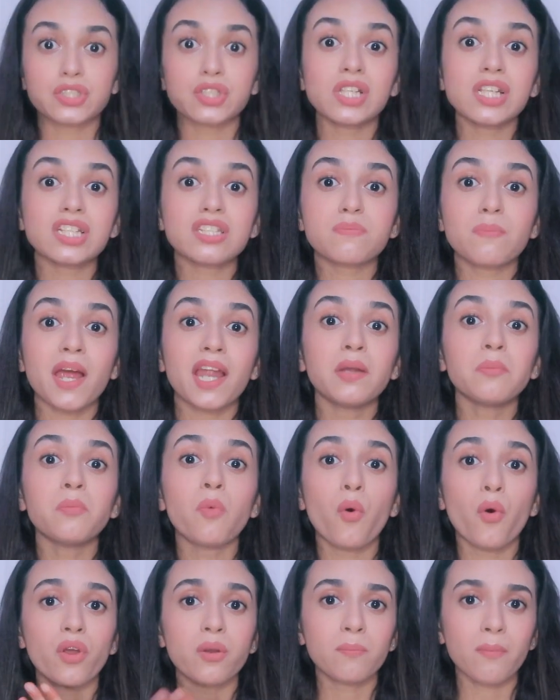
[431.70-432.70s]
actually spend
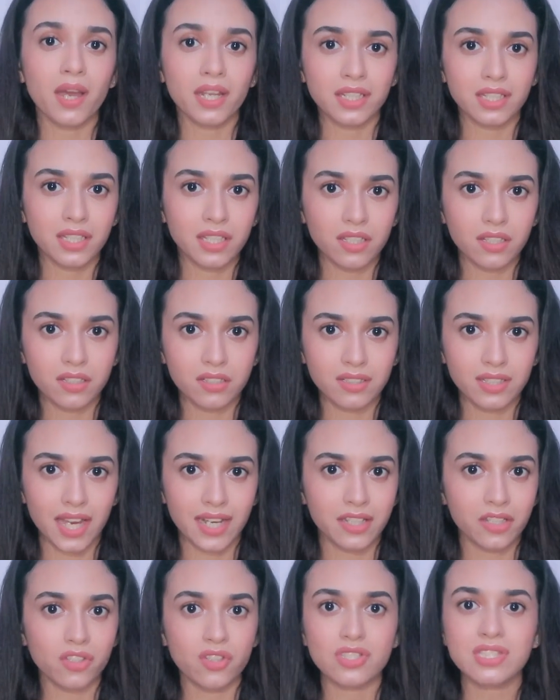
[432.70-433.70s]
more money
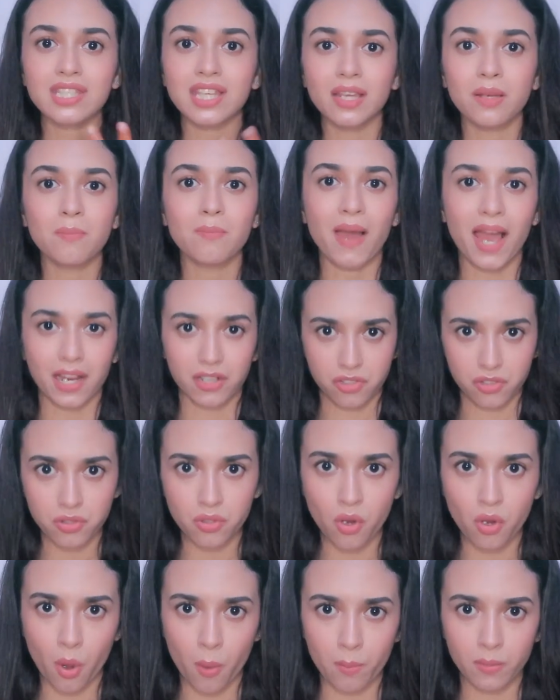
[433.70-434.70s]
getting your skin back
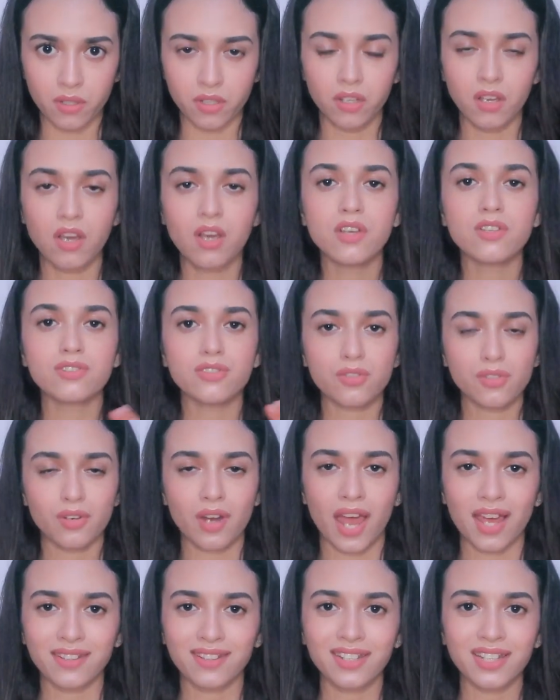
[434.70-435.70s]
to normal so
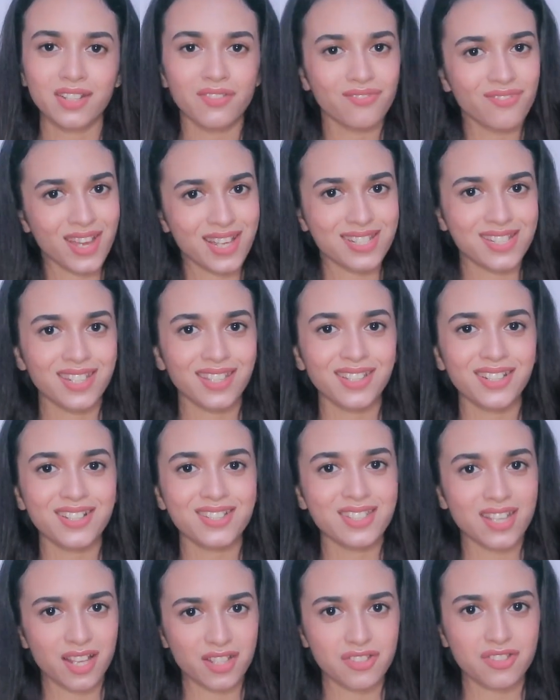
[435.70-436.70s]
rather investing in
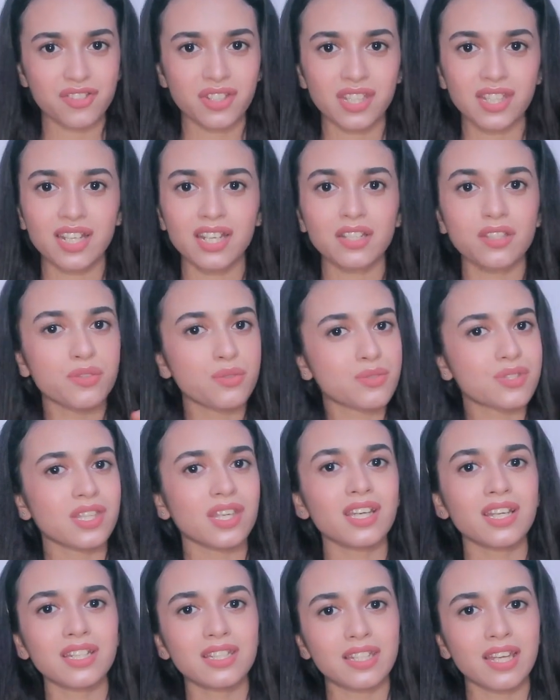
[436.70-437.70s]
a sunscreen and
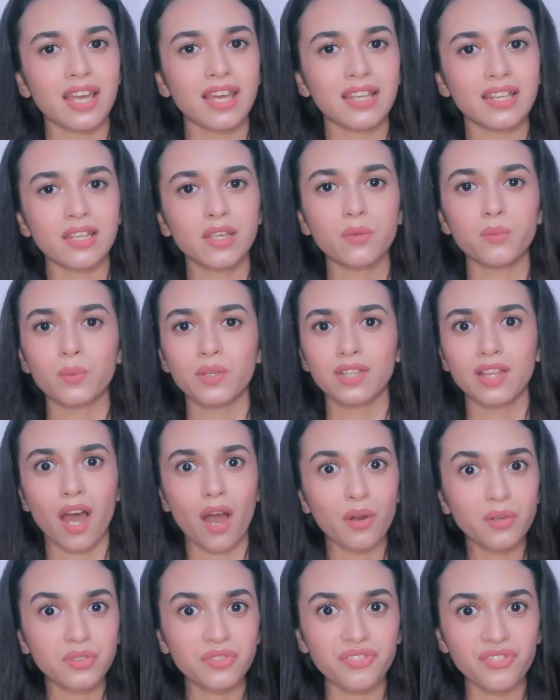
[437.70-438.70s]
using it daily
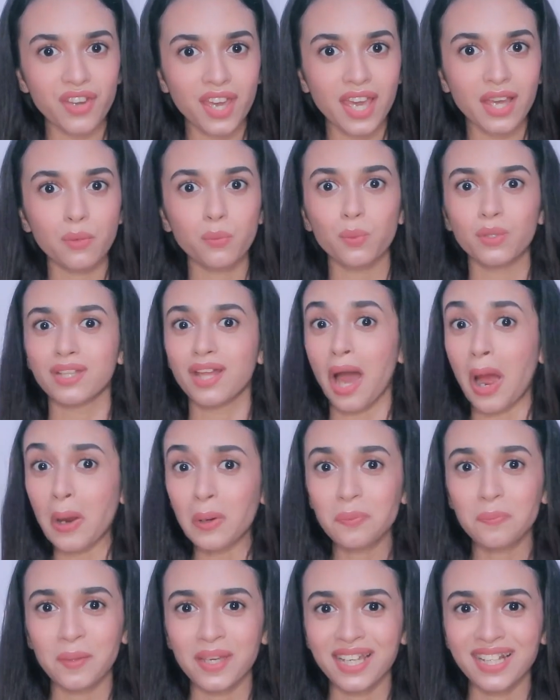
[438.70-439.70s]
without fail,
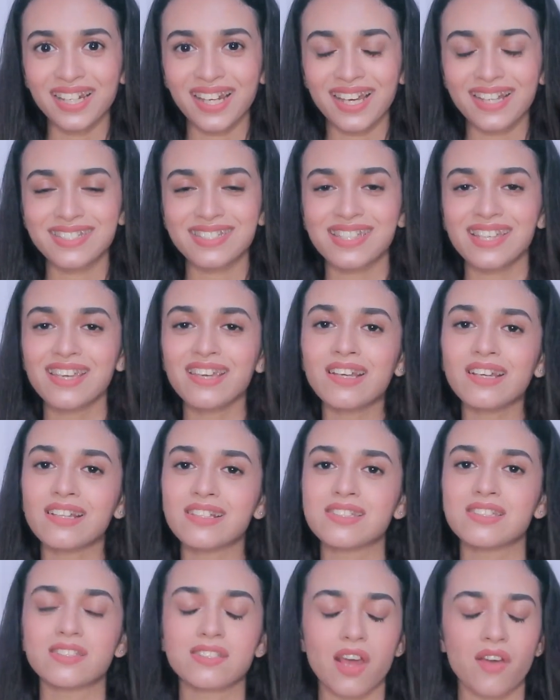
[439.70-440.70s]
without being lazy
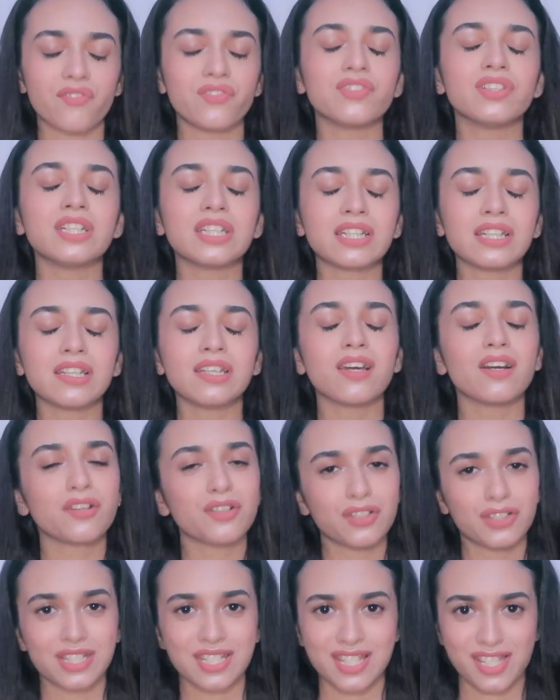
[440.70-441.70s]
is definitely a
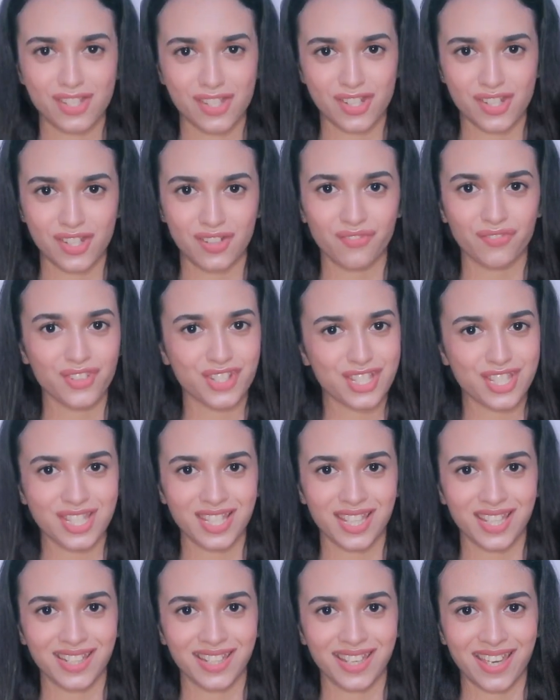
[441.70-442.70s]
good decision for your
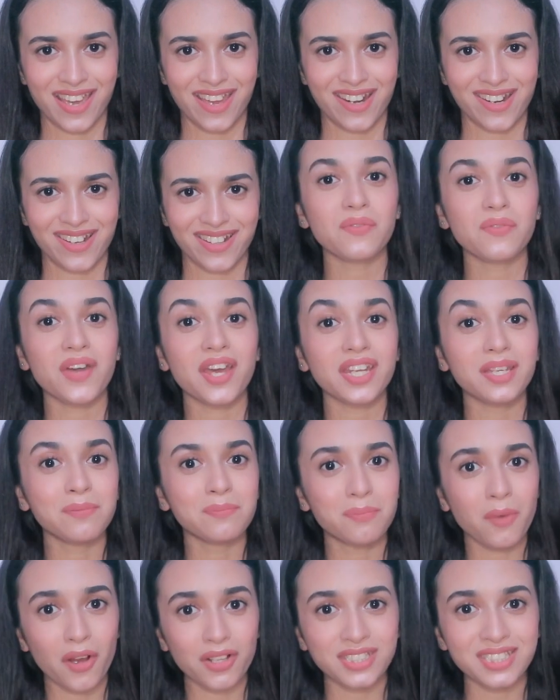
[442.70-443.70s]
skincare. Also very
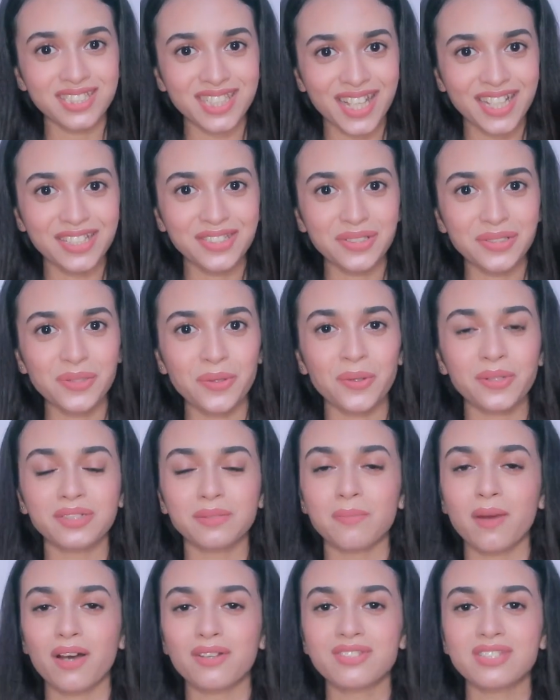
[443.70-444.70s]
important thing to
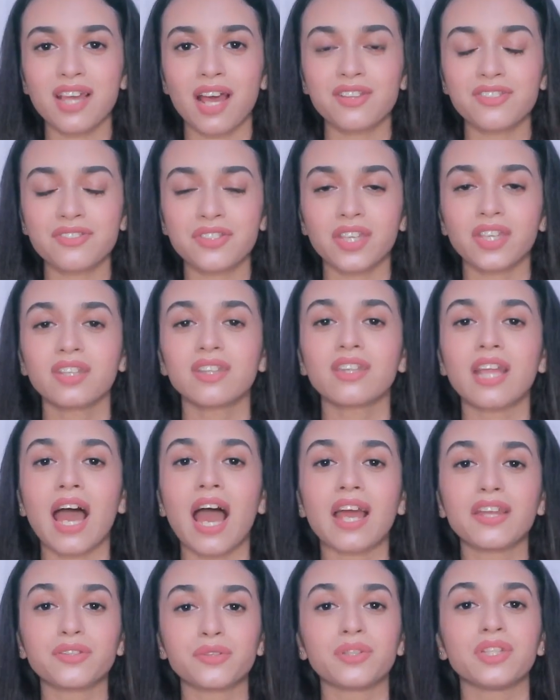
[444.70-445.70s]
note about sunscreen
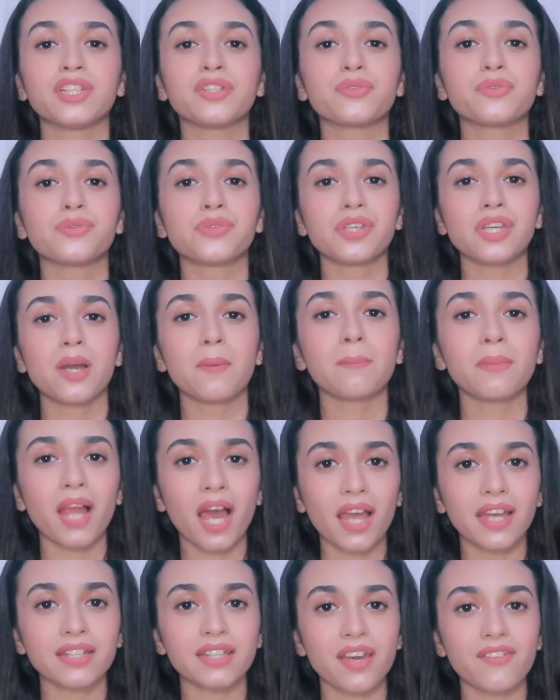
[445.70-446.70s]
that you need to
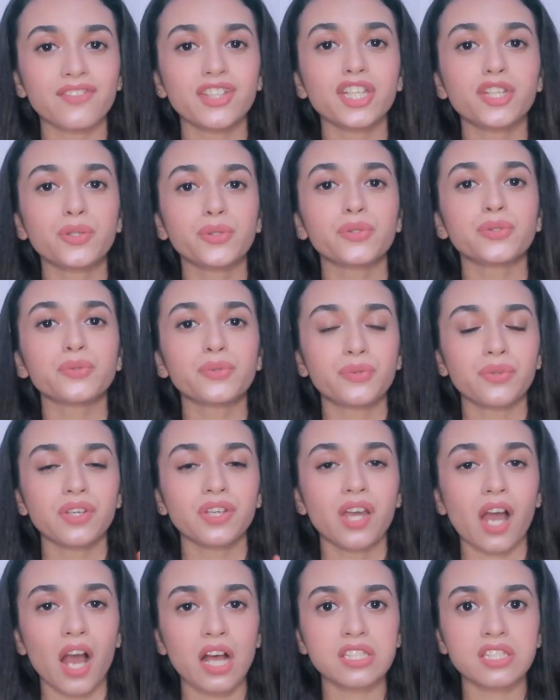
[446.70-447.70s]
reapply it every 2 to
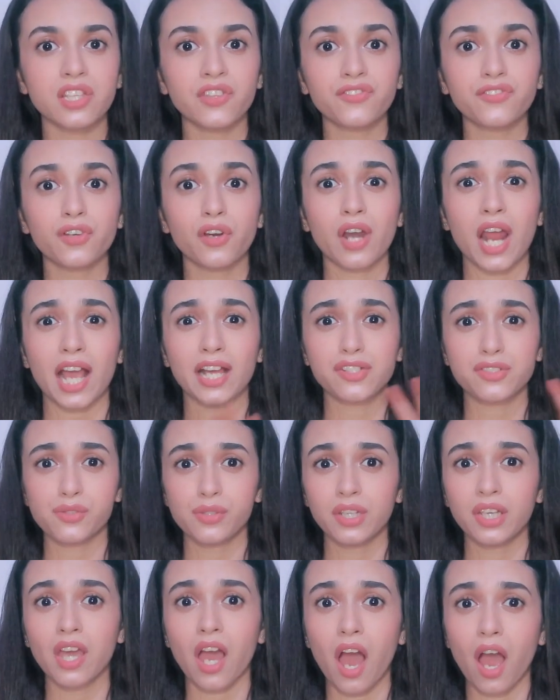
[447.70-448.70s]
3 hours if you're
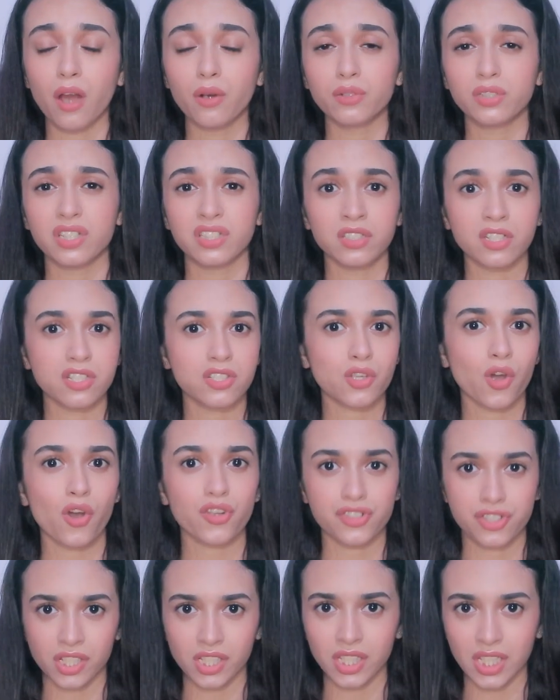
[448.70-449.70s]
actually out in the
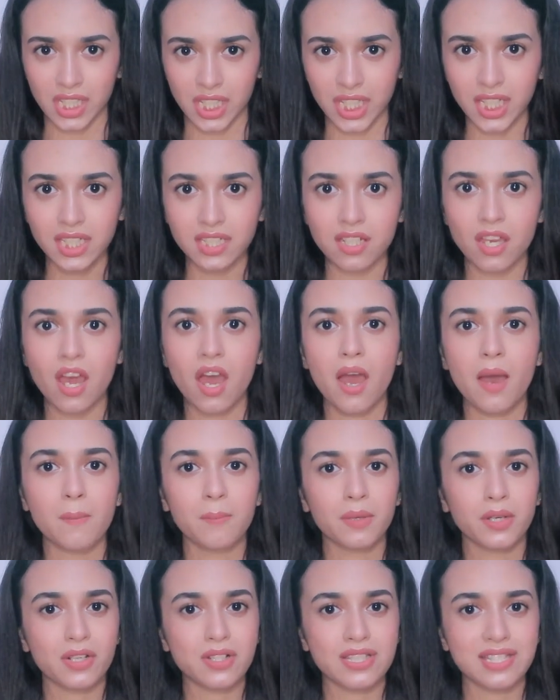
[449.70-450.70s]
scorching heat
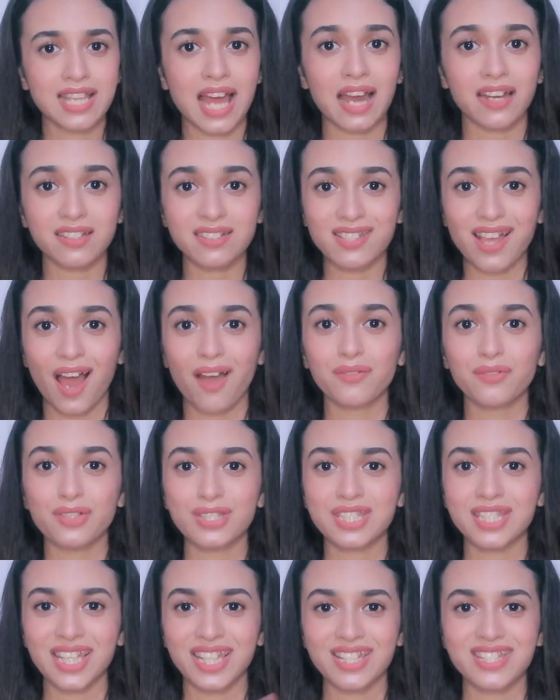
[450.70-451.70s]
because that is how
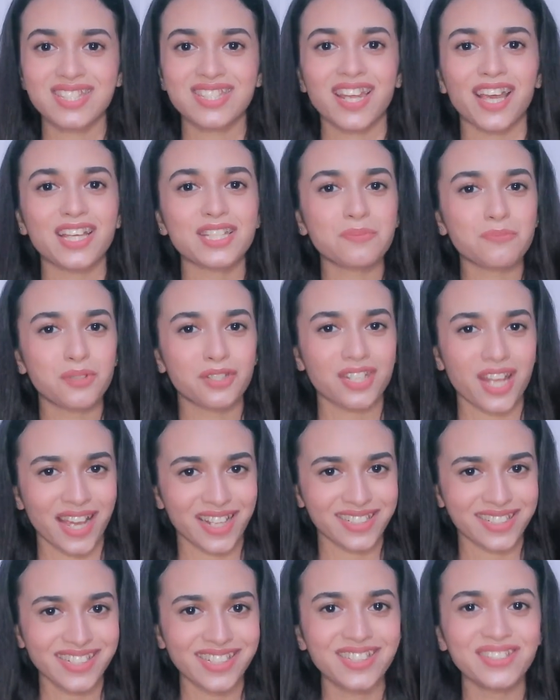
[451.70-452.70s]
your skin stays
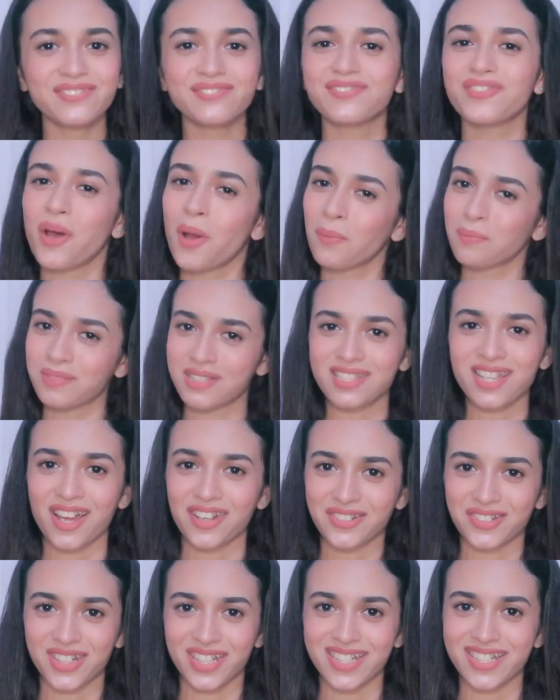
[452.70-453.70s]
protected from the
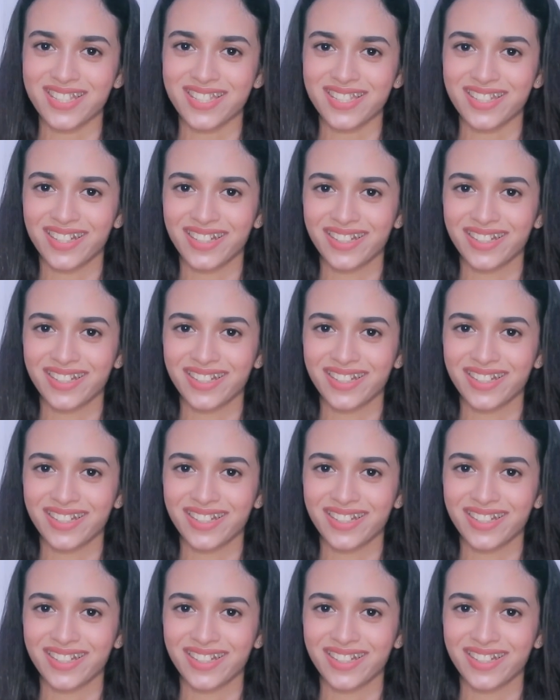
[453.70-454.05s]
sun rays.